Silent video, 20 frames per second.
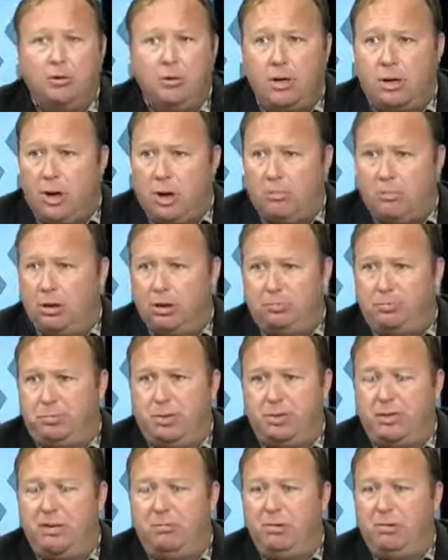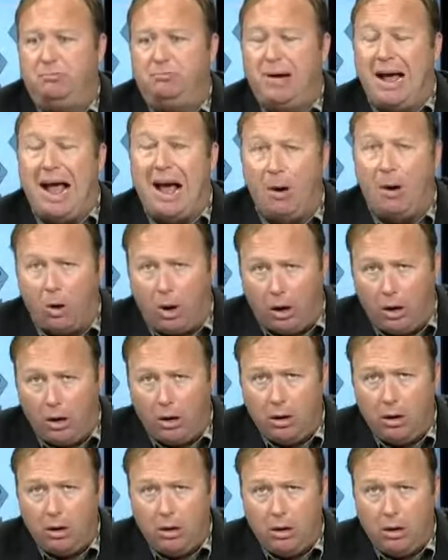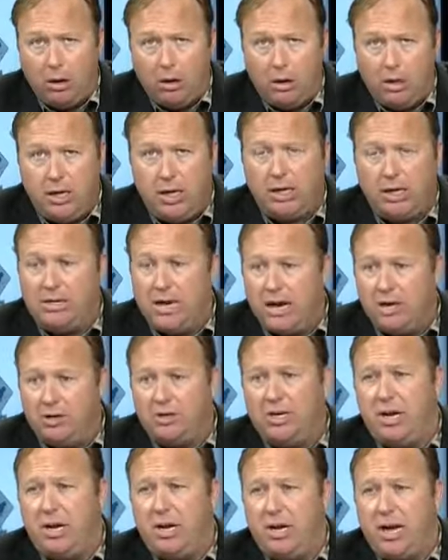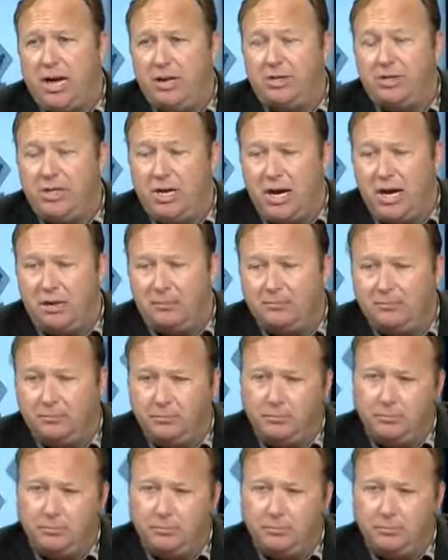The globalists put them in power. Kicked out Chiang Kai-shek.